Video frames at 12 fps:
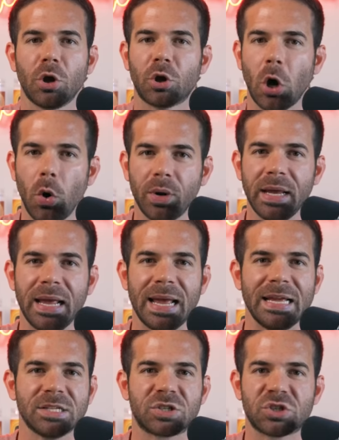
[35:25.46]
Codie
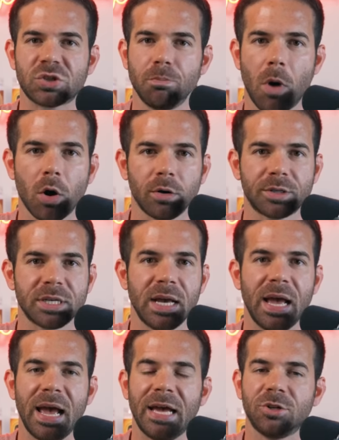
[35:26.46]
is smart
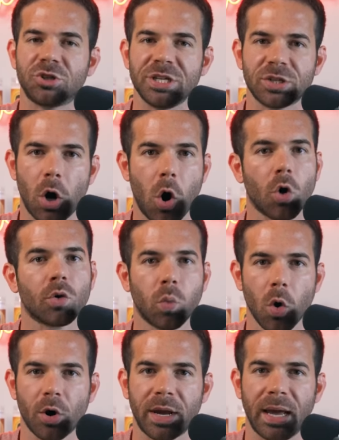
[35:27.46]
and she's
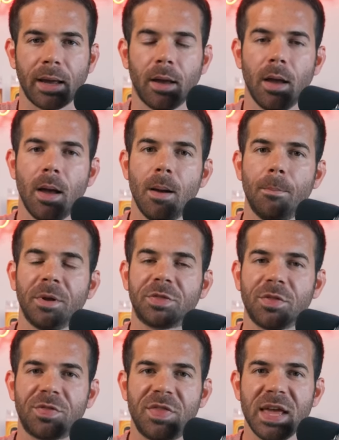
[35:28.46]
hardworking, but
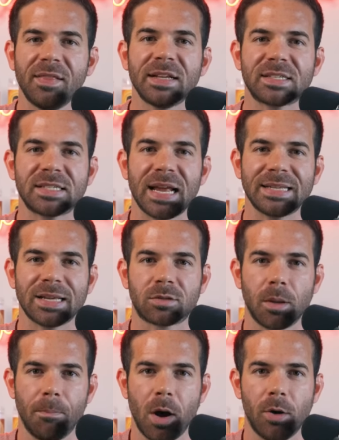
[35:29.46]
the thing that stands out
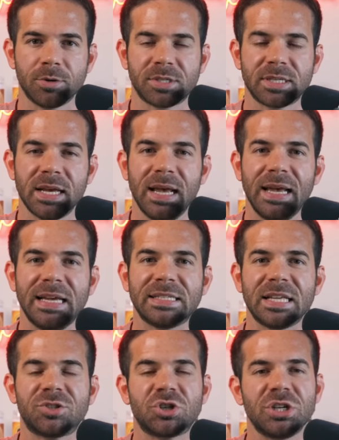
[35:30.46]
the most is
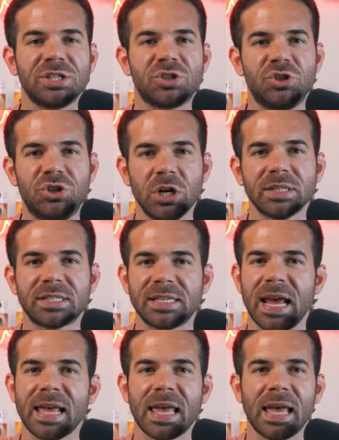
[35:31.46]
that she's just
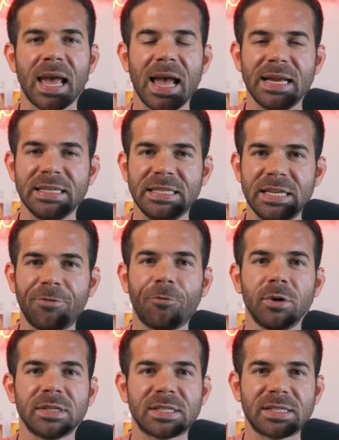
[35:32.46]
taking a
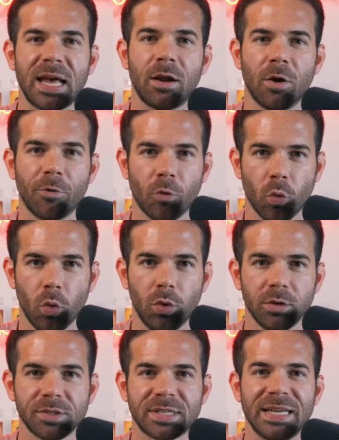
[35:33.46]
different set of
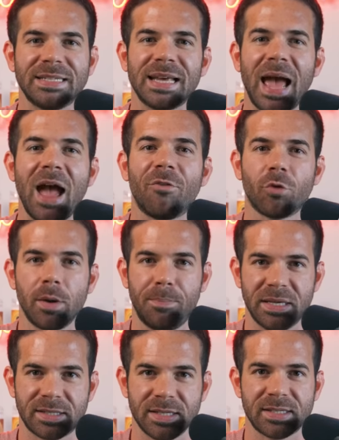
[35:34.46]
rules into every
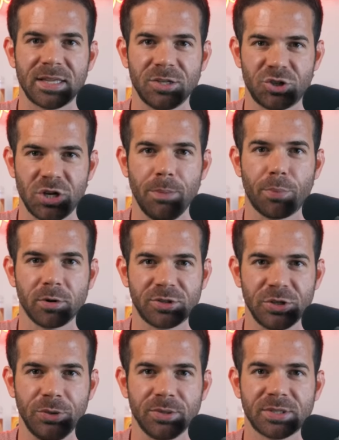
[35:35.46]
business that she
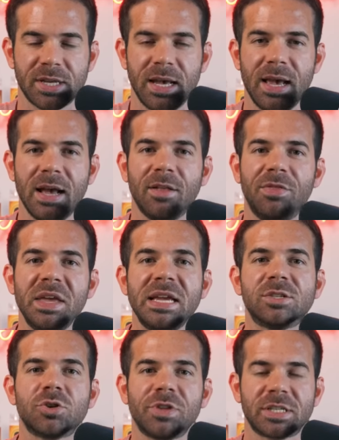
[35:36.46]
pursues.
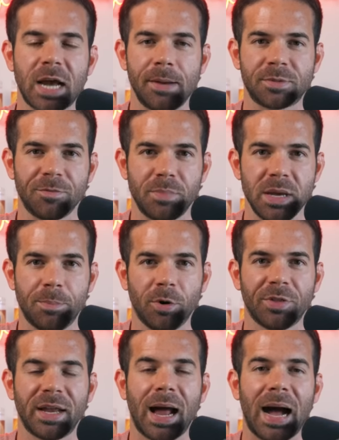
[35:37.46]
These are the types of people
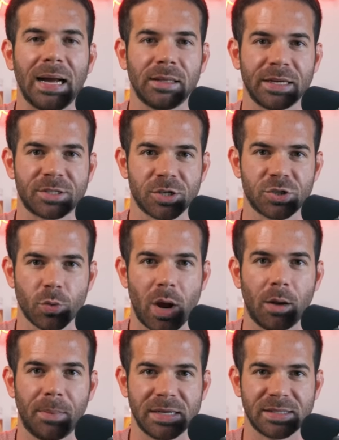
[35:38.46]
that I like to
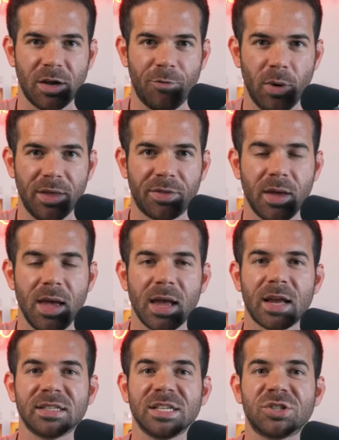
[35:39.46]
surround myself with
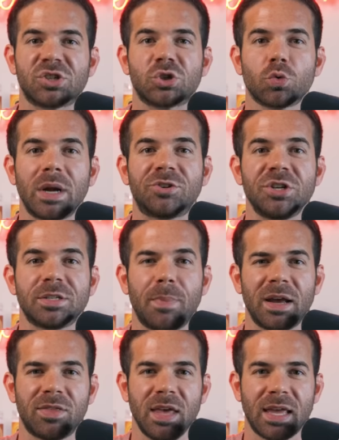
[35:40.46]
because it stretches
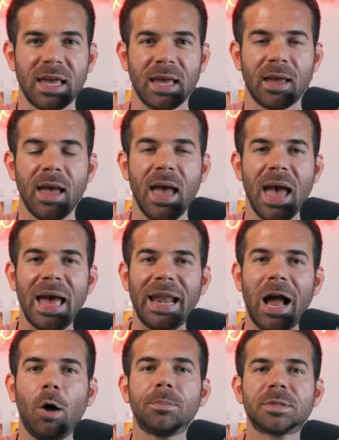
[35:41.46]
my thinking and
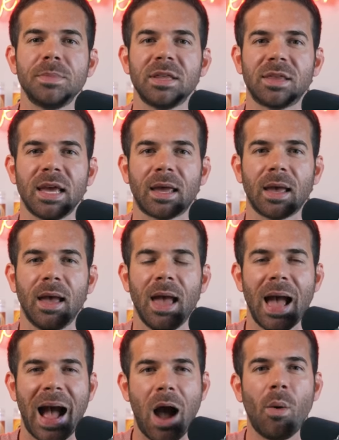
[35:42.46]
helps me think
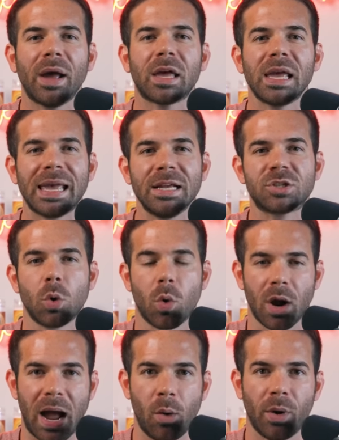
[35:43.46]
how I can get to
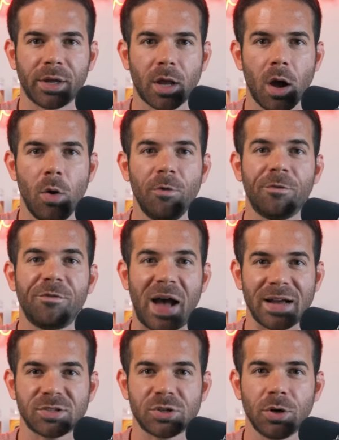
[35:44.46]
where I want to go
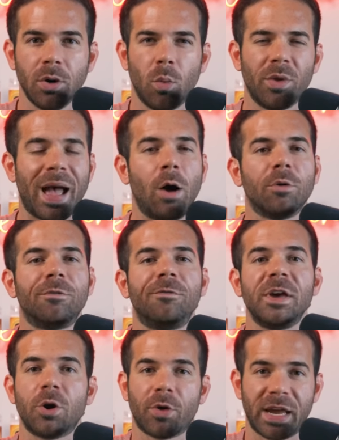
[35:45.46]
faster without
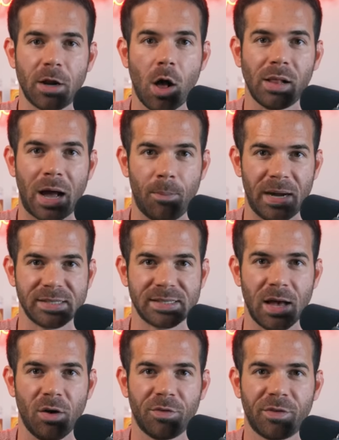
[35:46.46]
figuring it all out
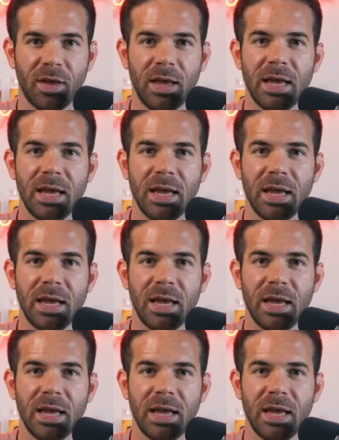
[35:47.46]
myself.